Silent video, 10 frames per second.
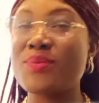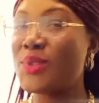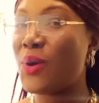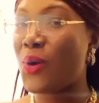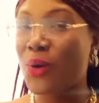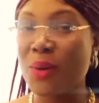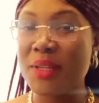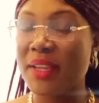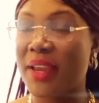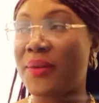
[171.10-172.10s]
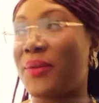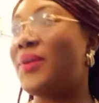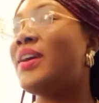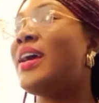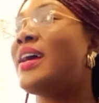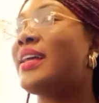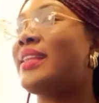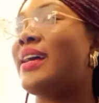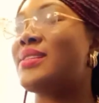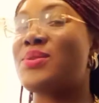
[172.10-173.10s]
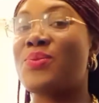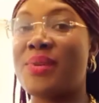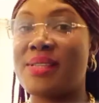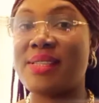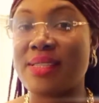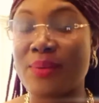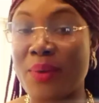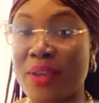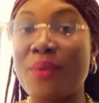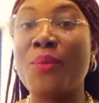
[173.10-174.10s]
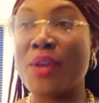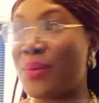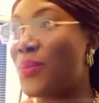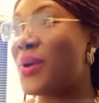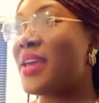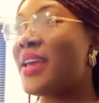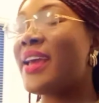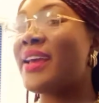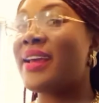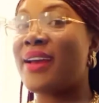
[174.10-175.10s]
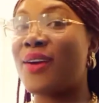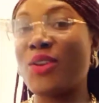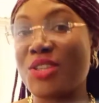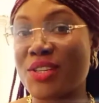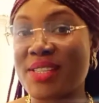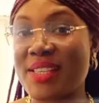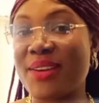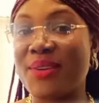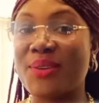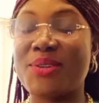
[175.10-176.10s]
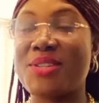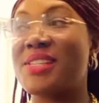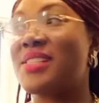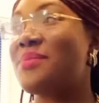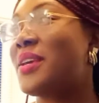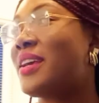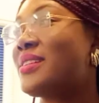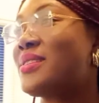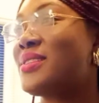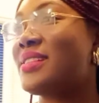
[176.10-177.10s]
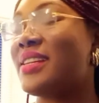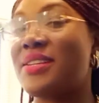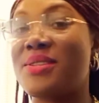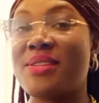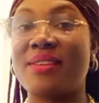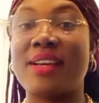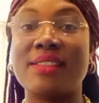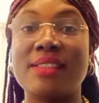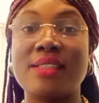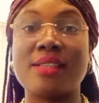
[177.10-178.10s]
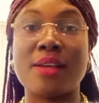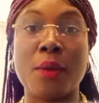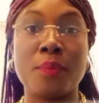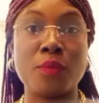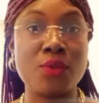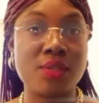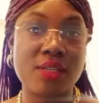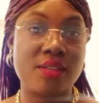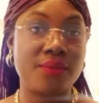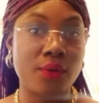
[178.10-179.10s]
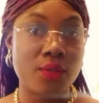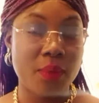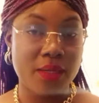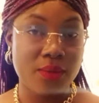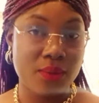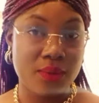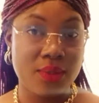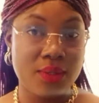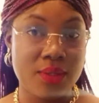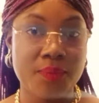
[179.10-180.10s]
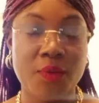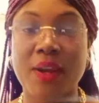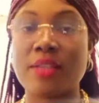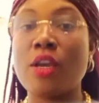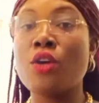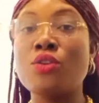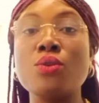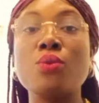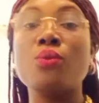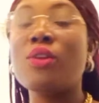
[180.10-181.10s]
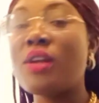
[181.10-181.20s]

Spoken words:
or common error that we consciously or unconsciously make as internet users, is using default passwords, right? You log